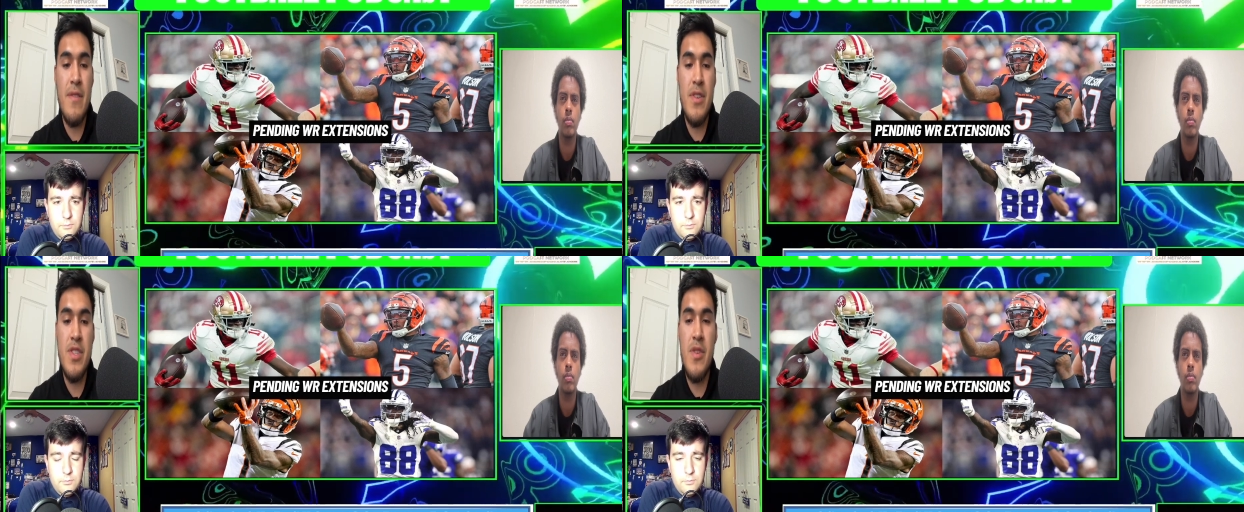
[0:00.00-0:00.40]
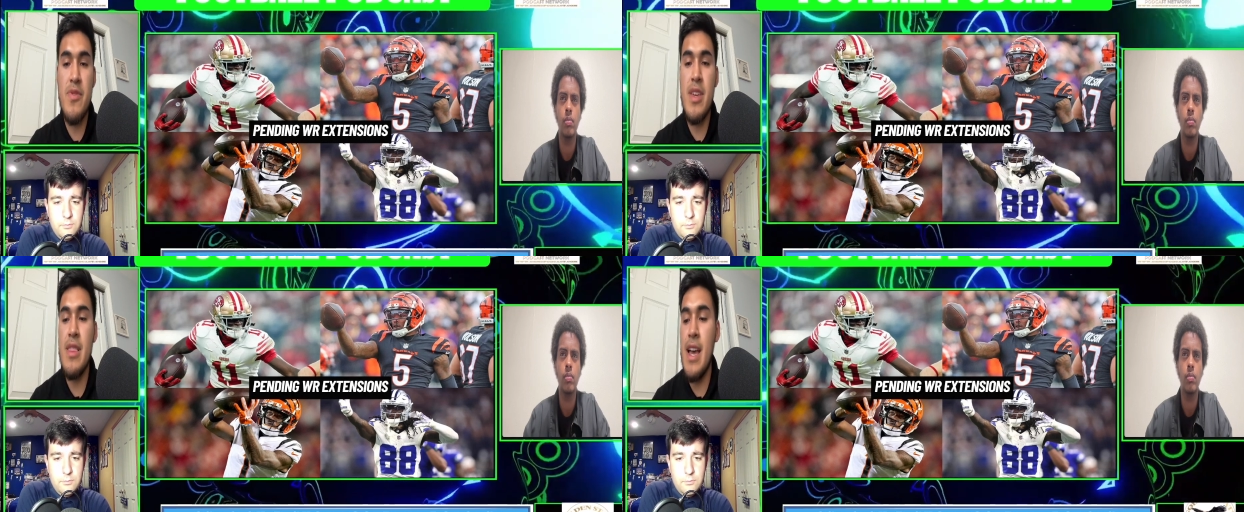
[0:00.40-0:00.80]
Speaker 1: looks? Do you
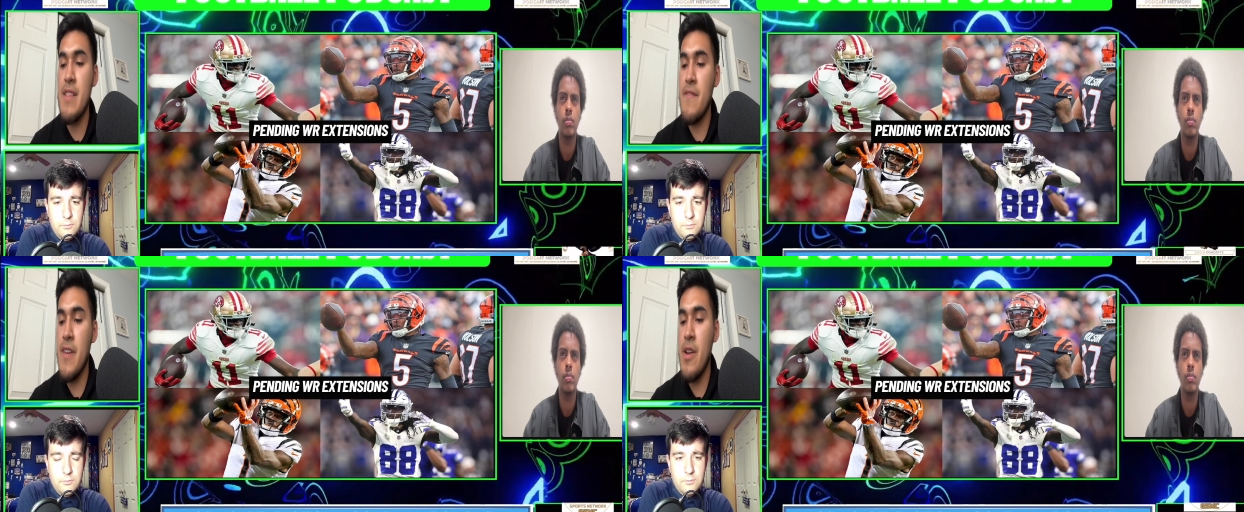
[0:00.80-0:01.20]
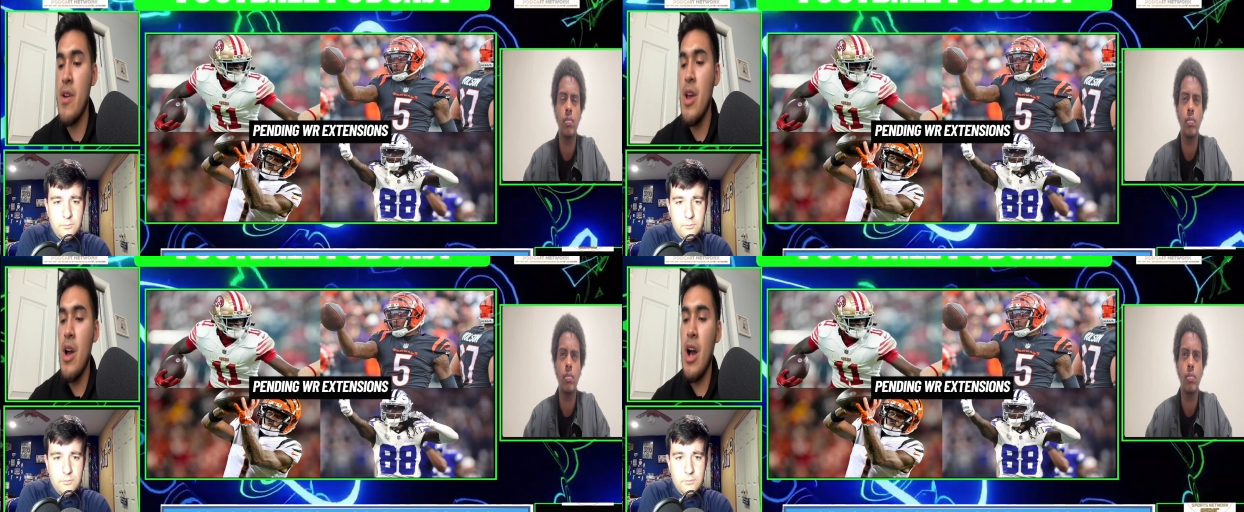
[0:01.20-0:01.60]
think that's
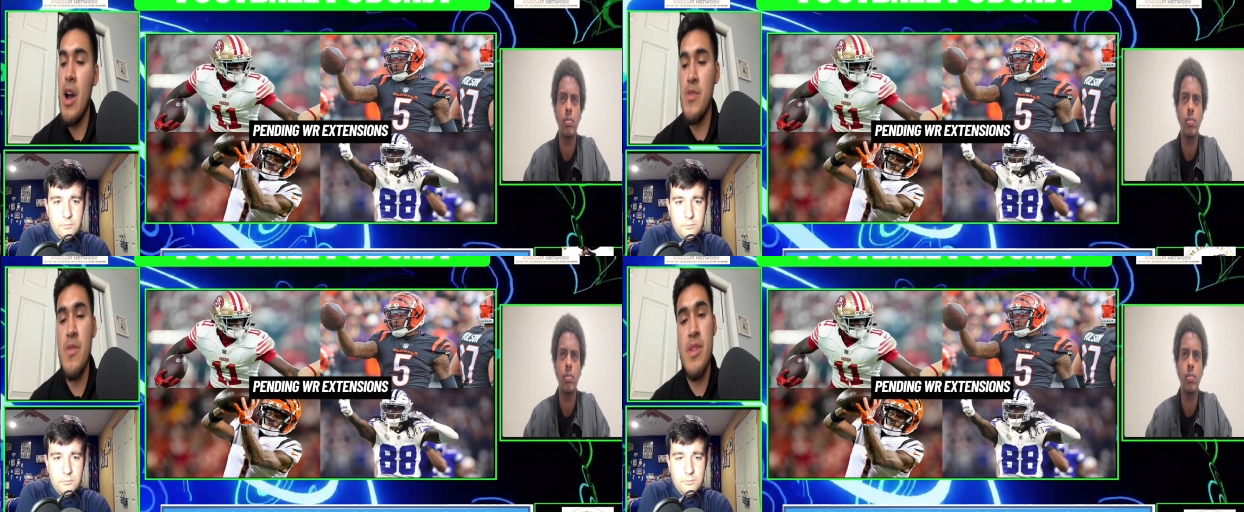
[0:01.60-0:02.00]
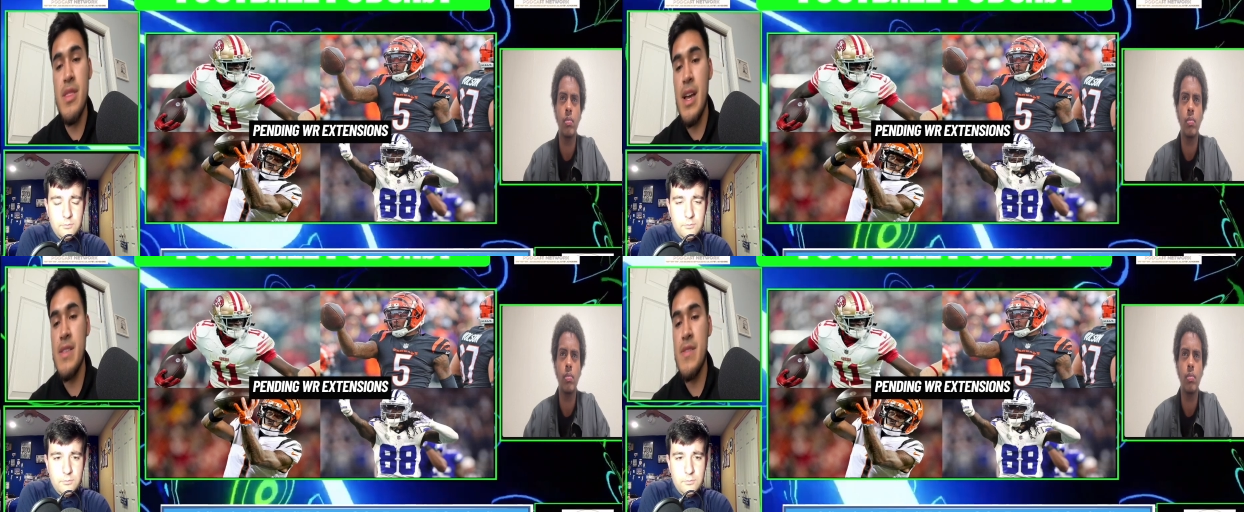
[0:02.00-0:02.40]
fair? Uh, do you
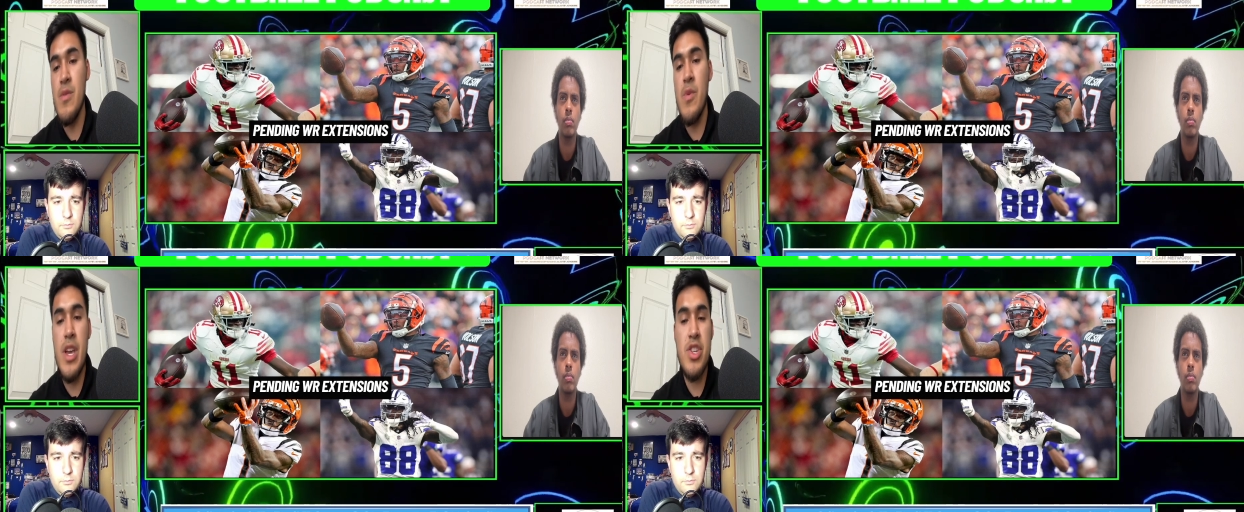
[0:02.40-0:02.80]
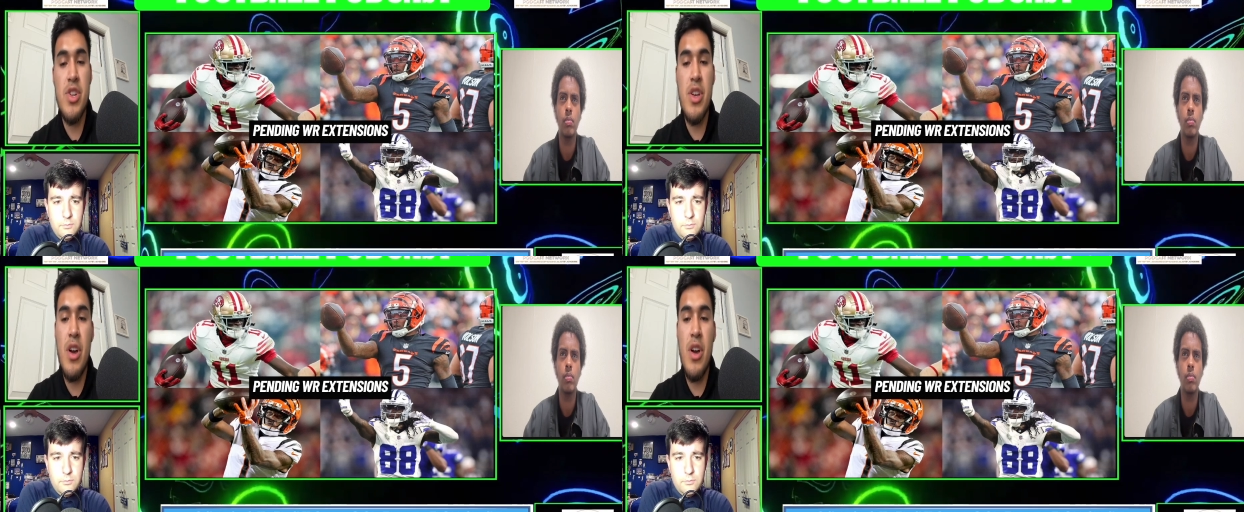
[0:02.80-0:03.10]
think that's the way it should